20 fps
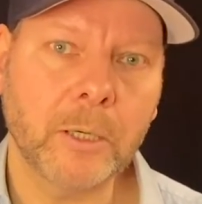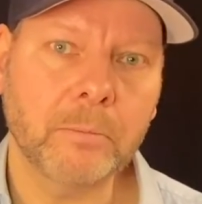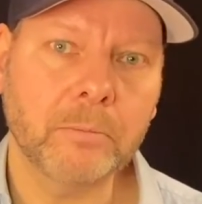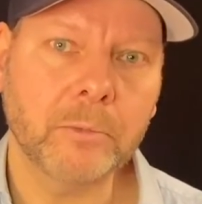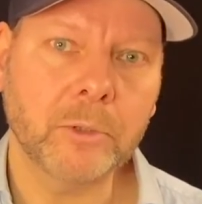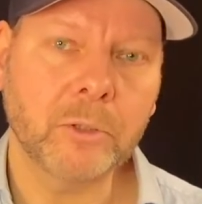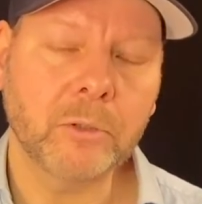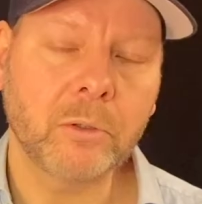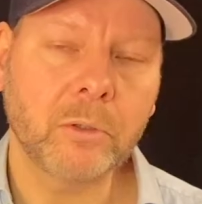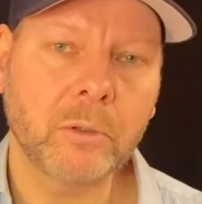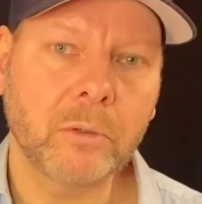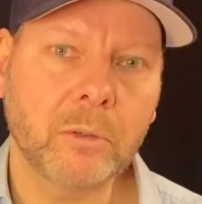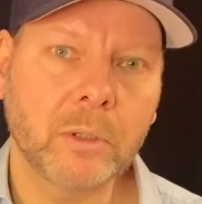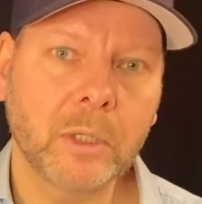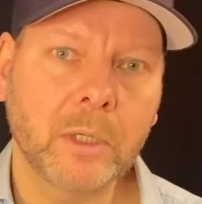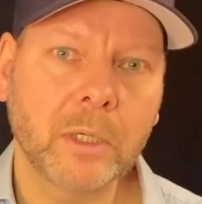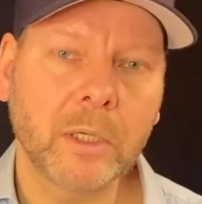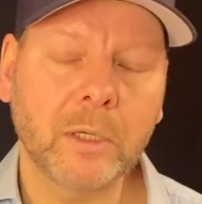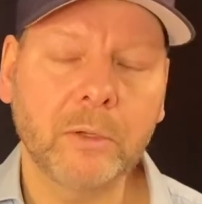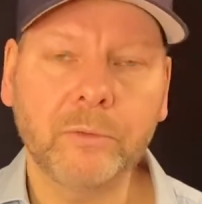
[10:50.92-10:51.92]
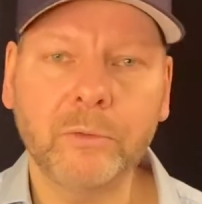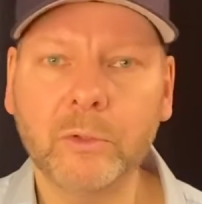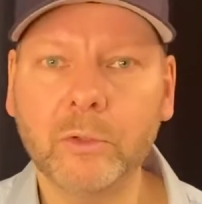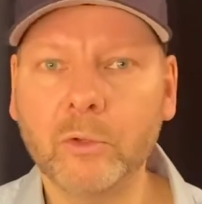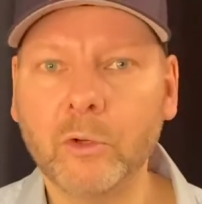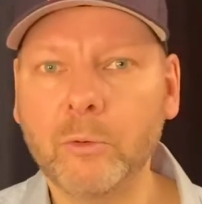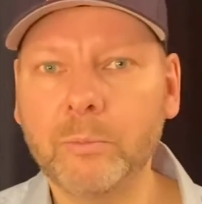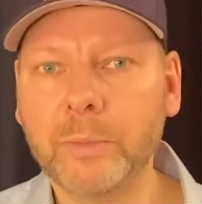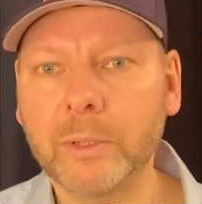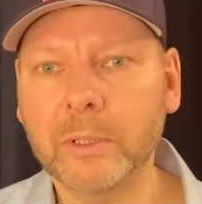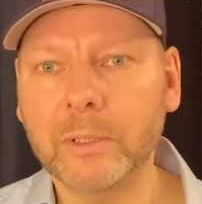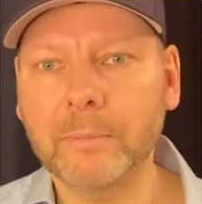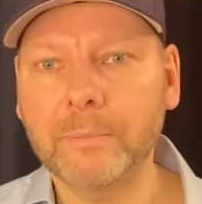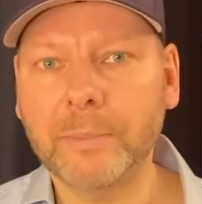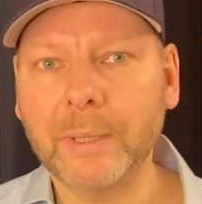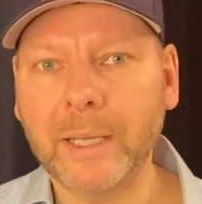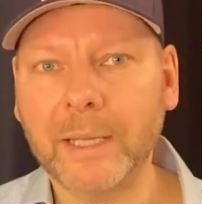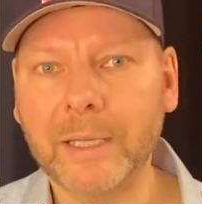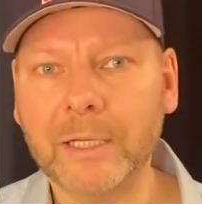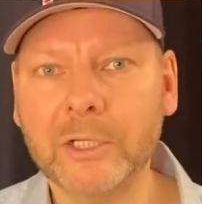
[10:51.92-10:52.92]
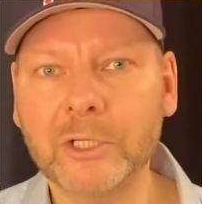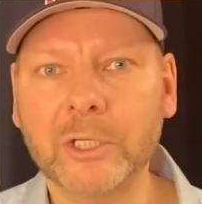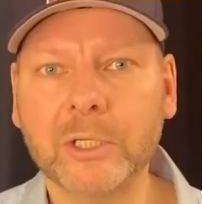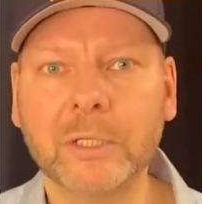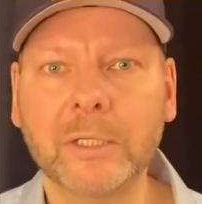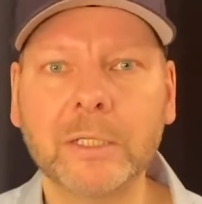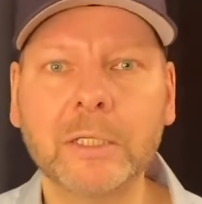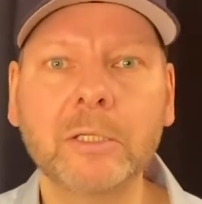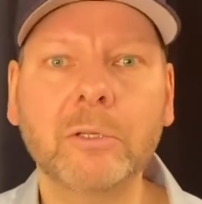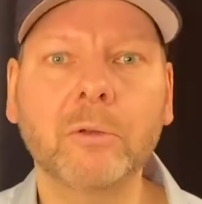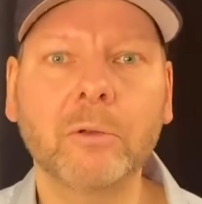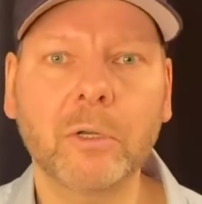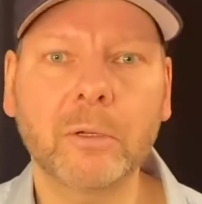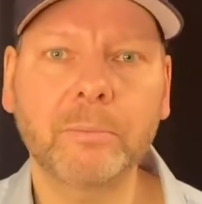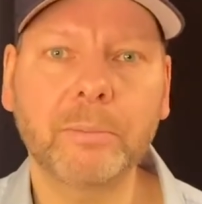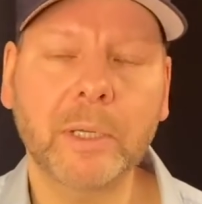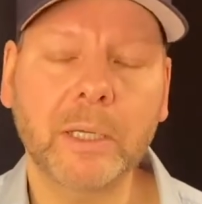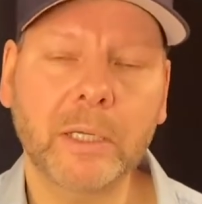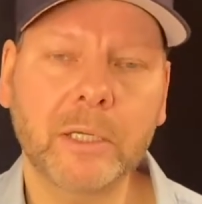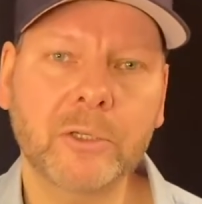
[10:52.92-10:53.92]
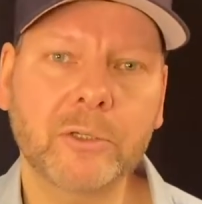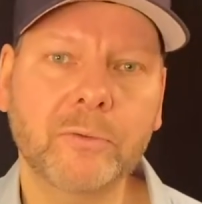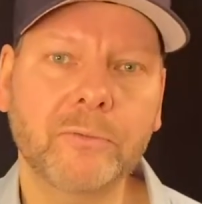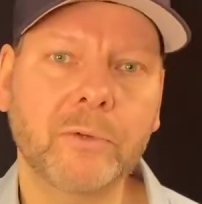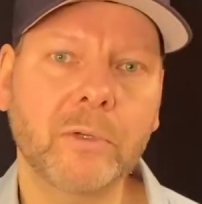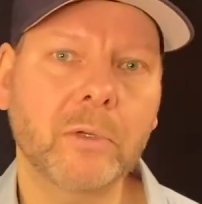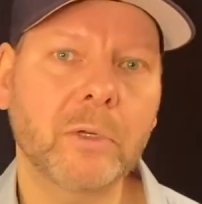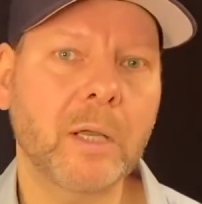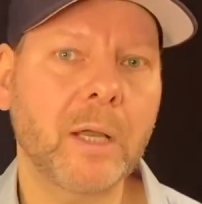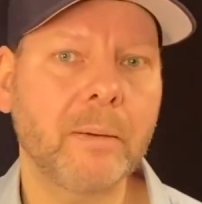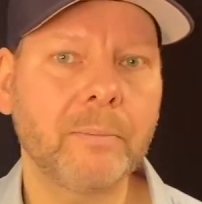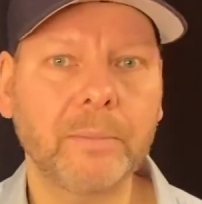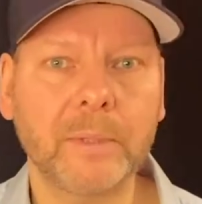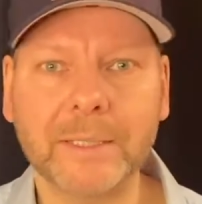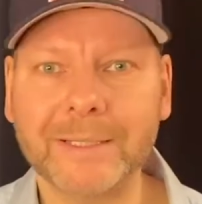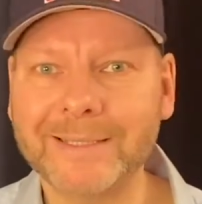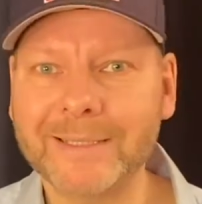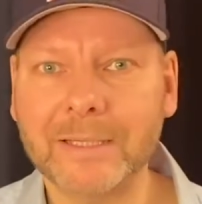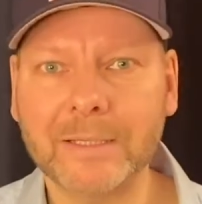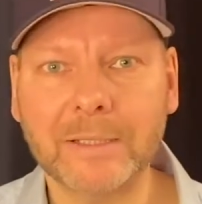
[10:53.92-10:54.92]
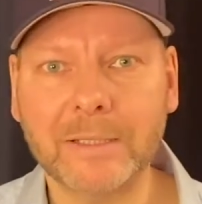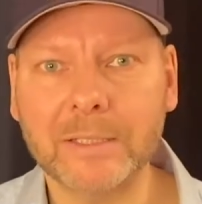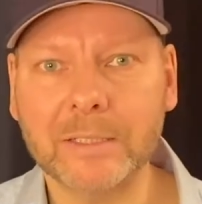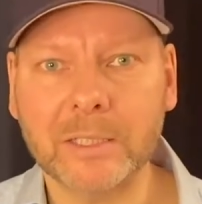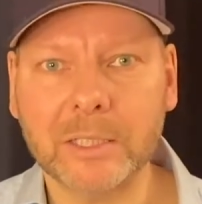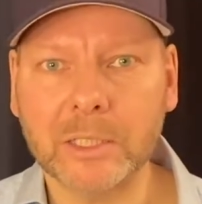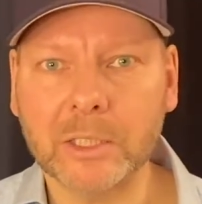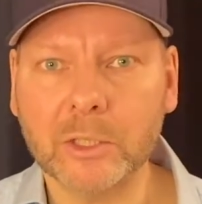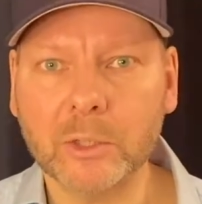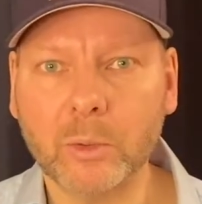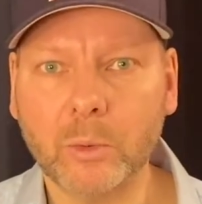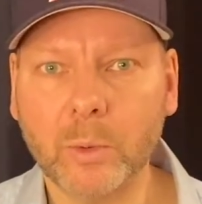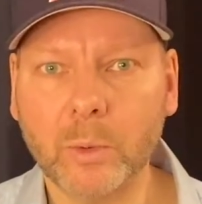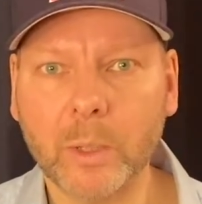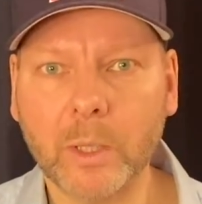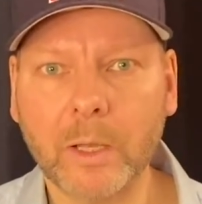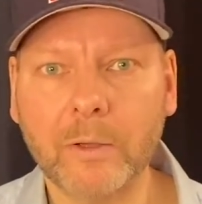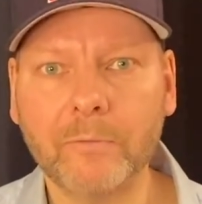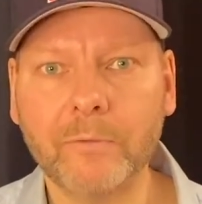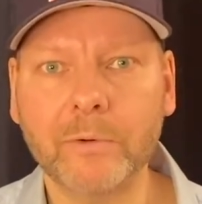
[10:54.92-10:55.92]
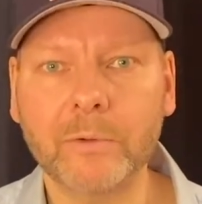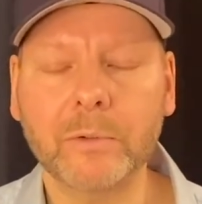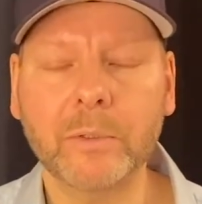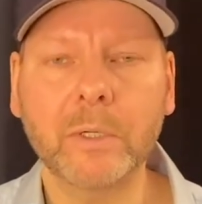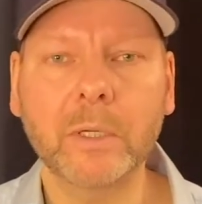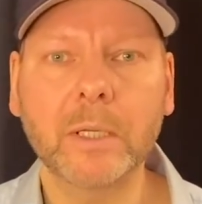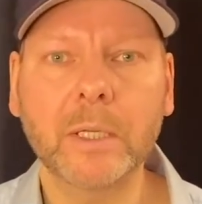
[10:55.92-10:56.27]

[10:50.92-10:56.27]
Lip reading: you know, if you open a page, an internal page of your company statistics or whatever,